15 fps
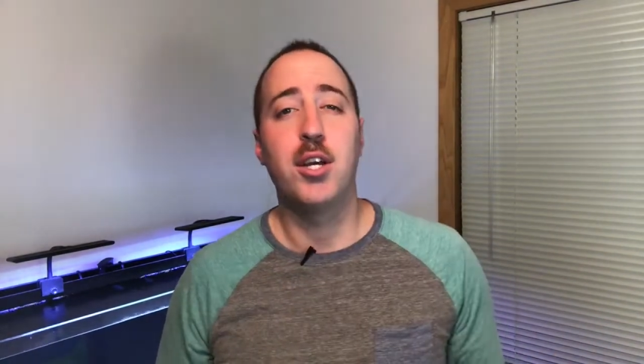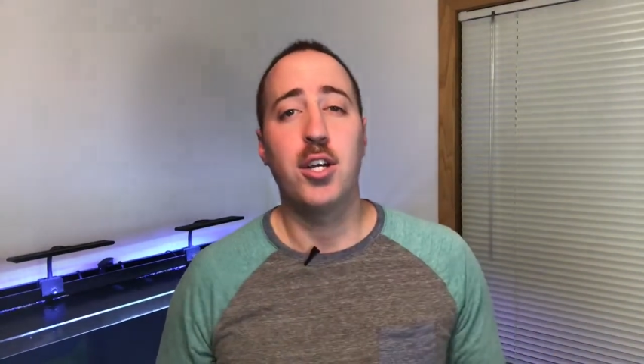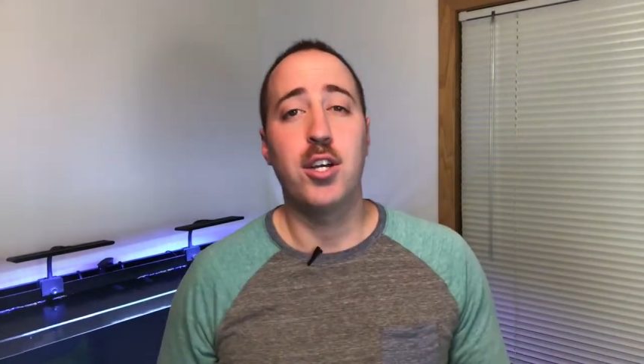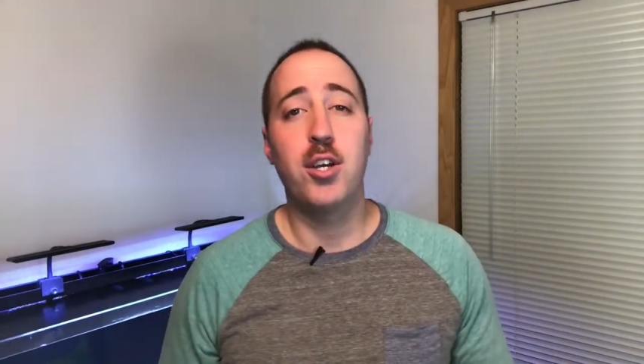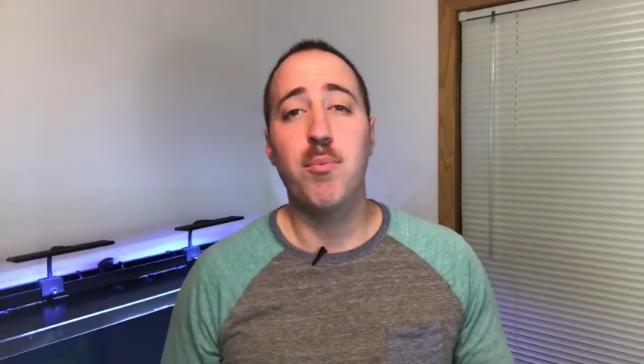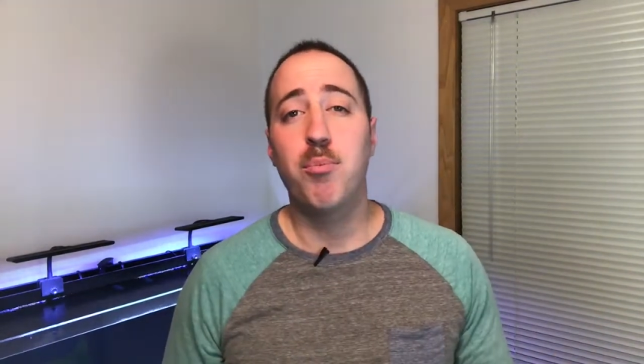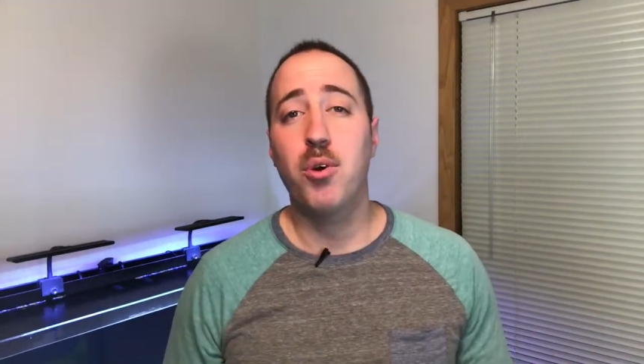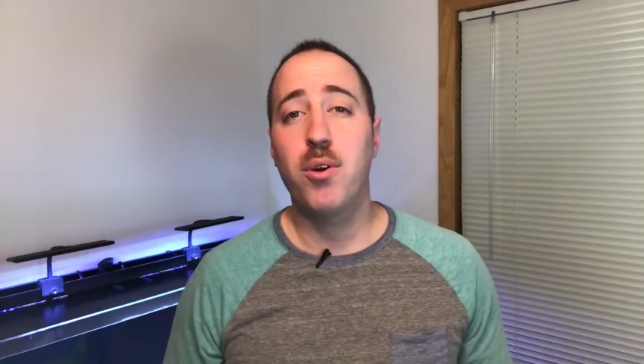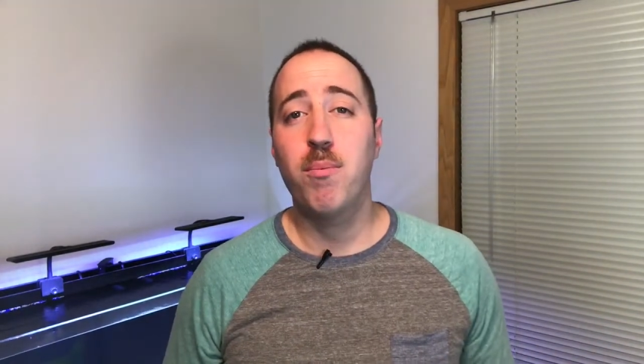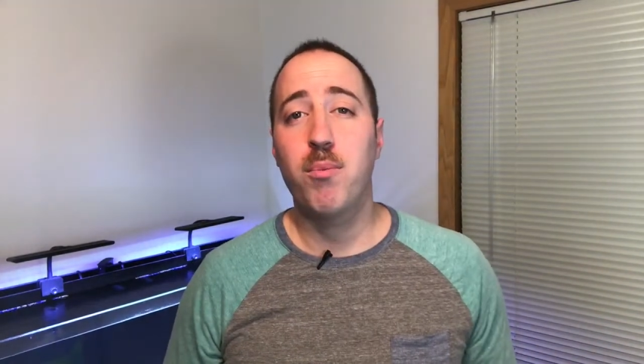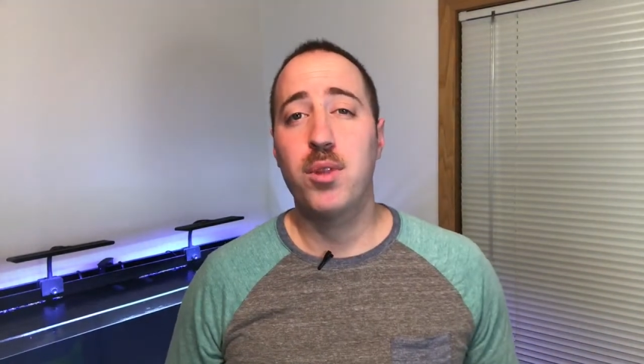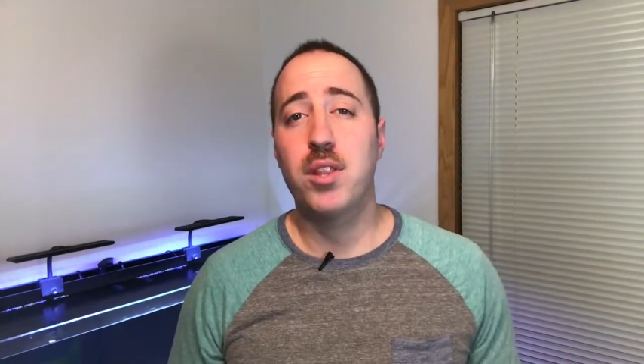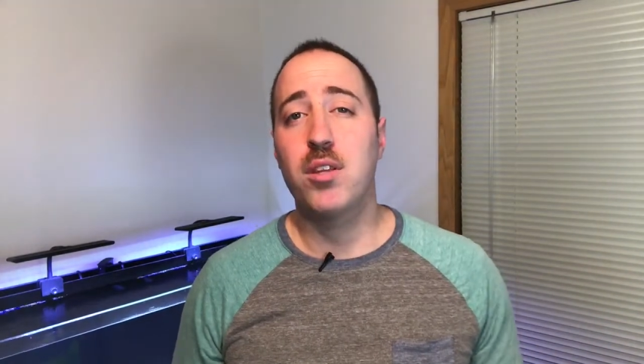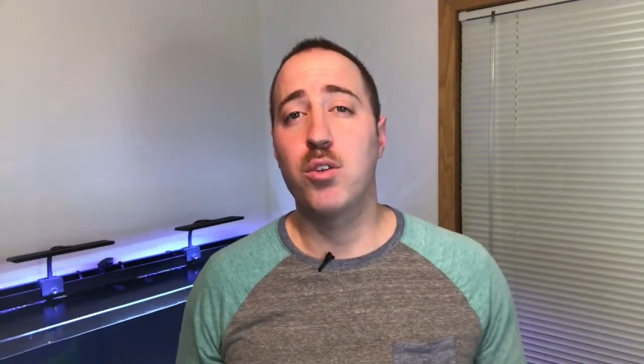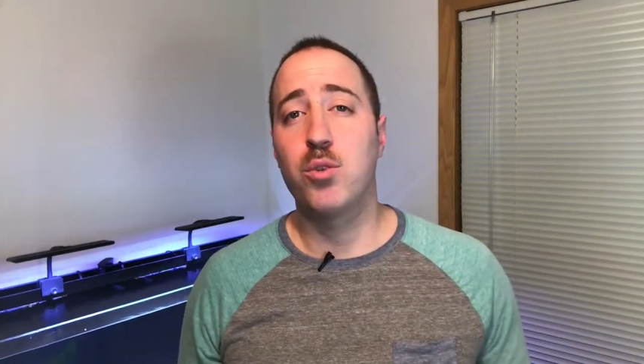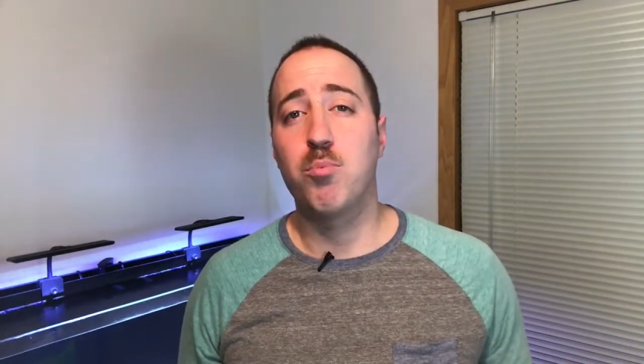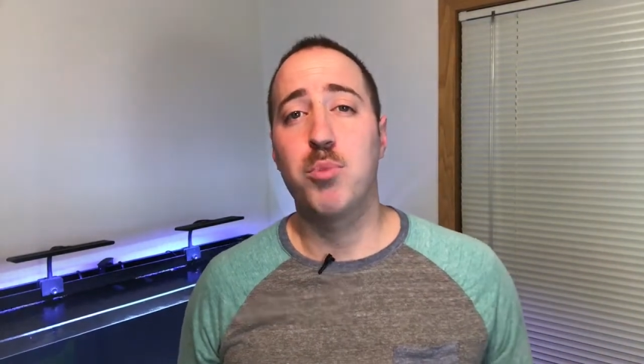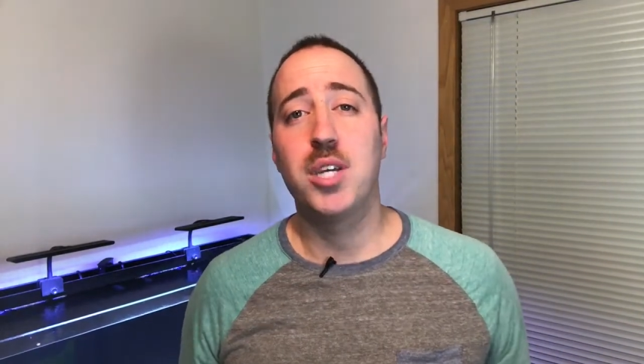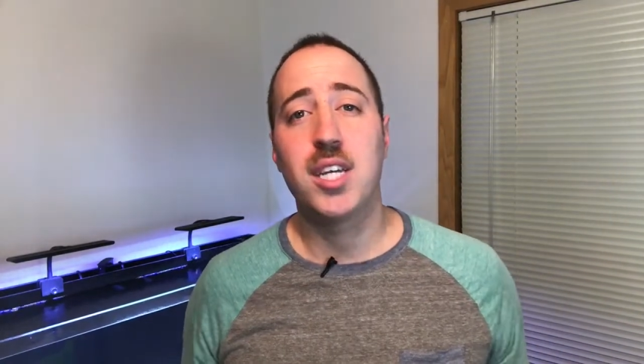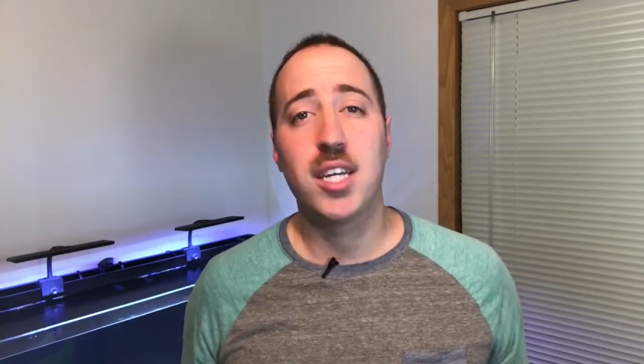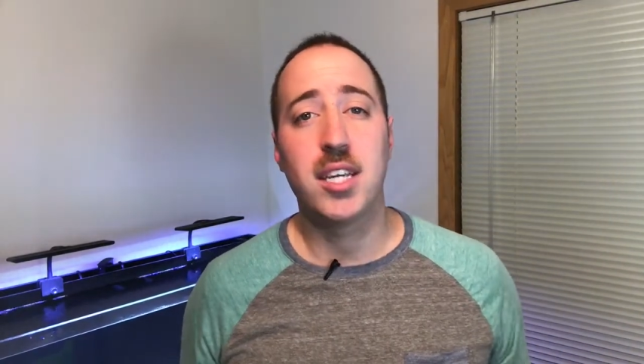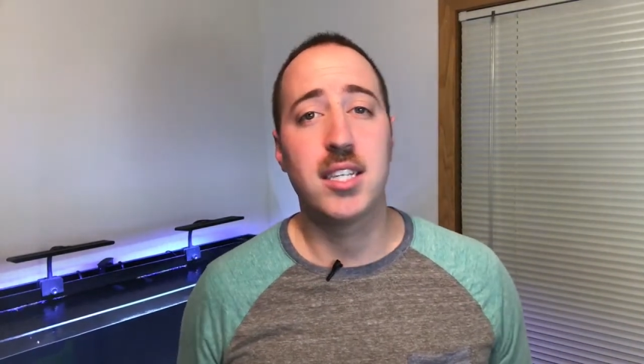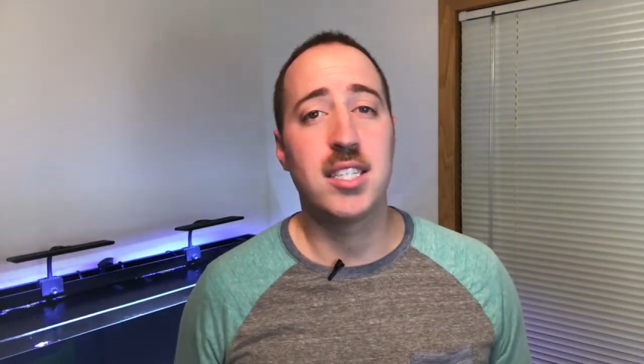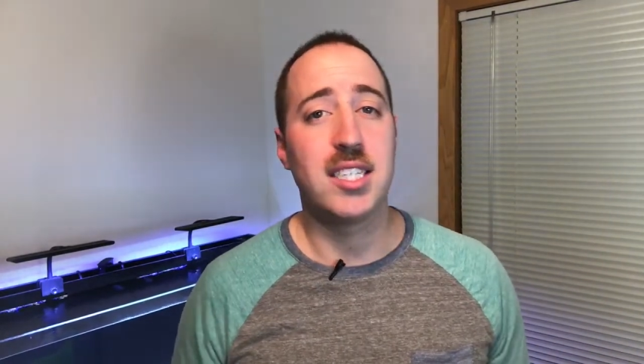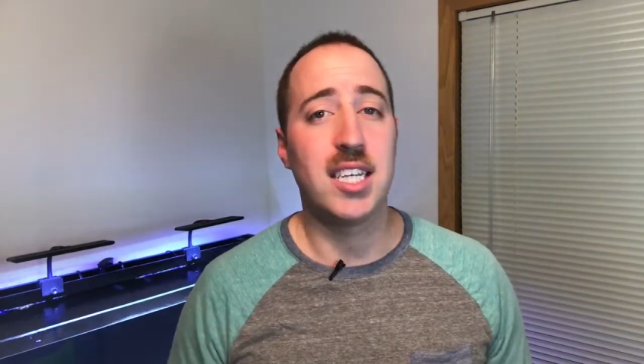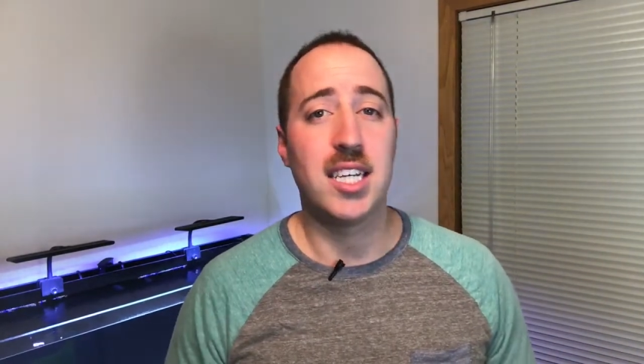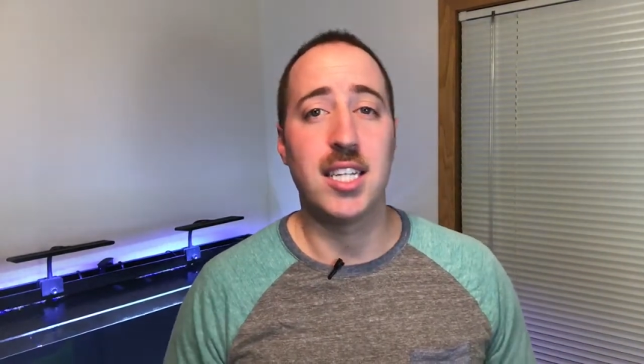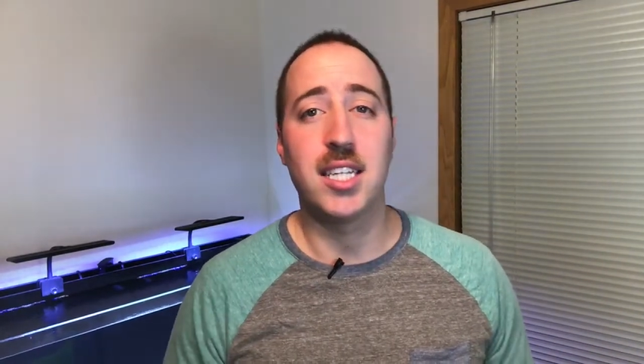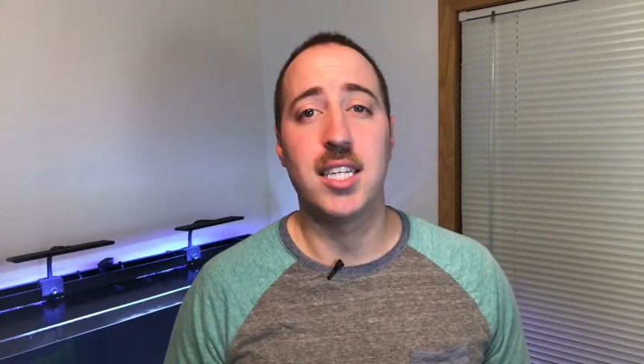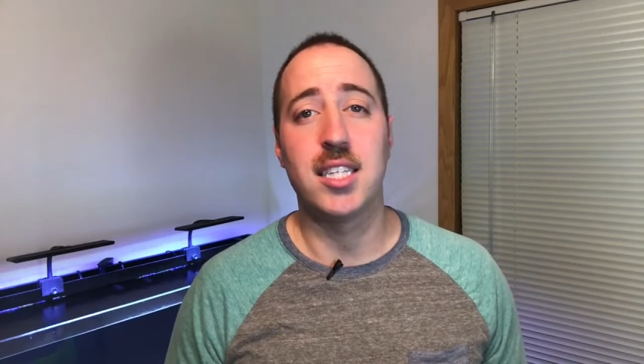You can put them with those big
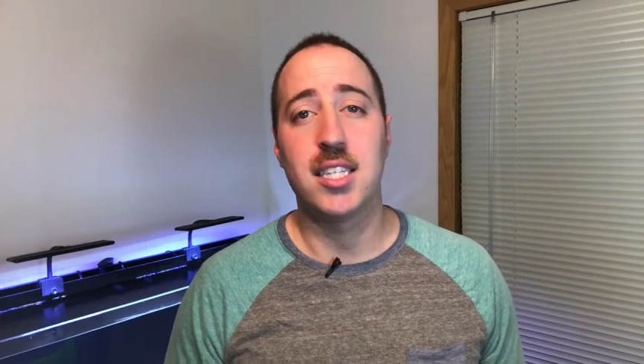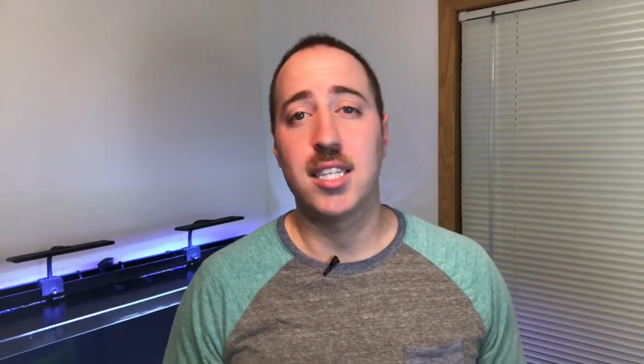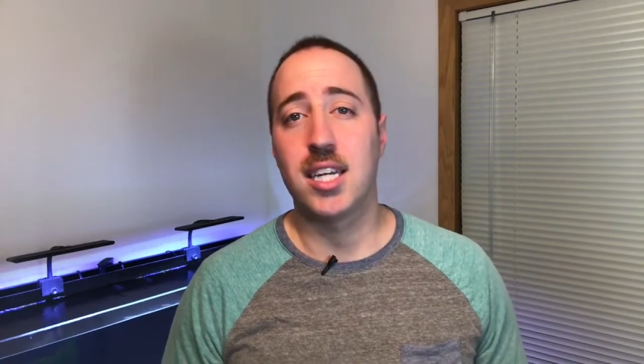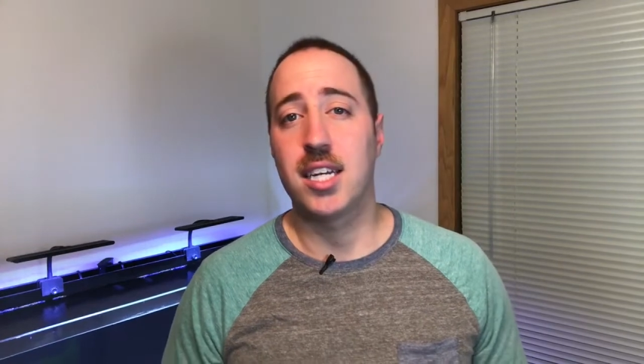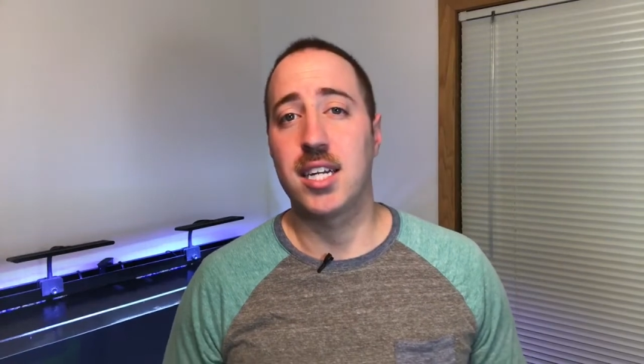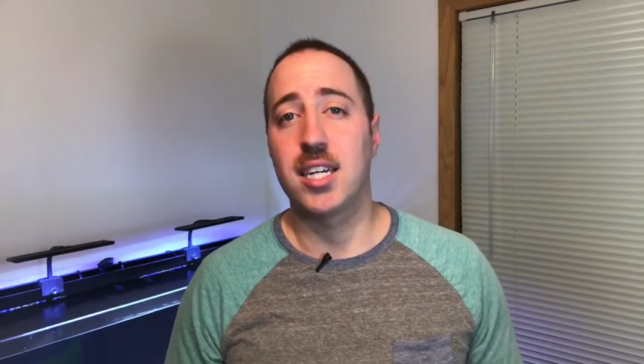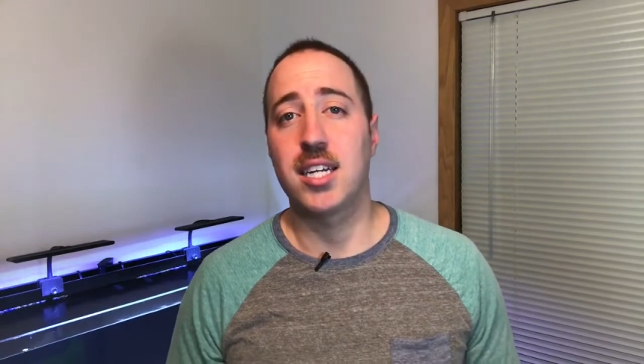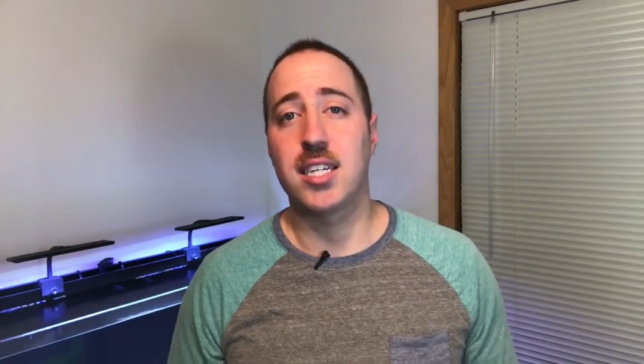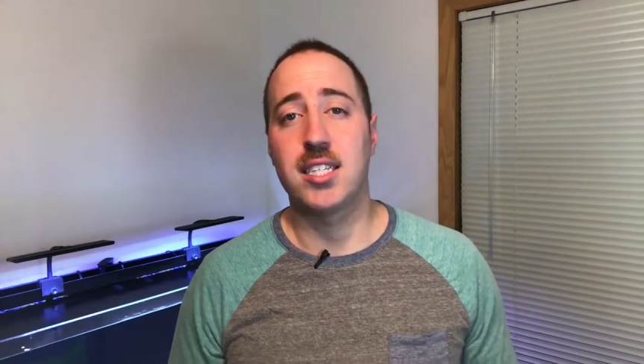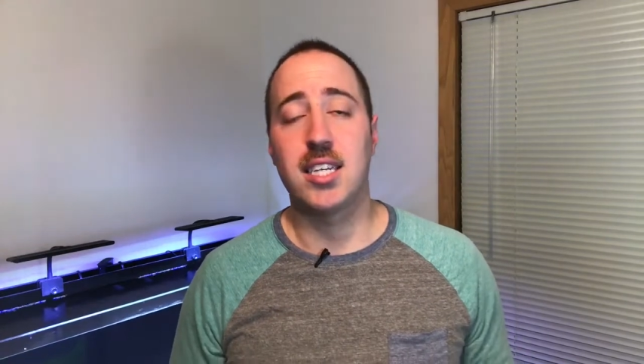cichlids like uh,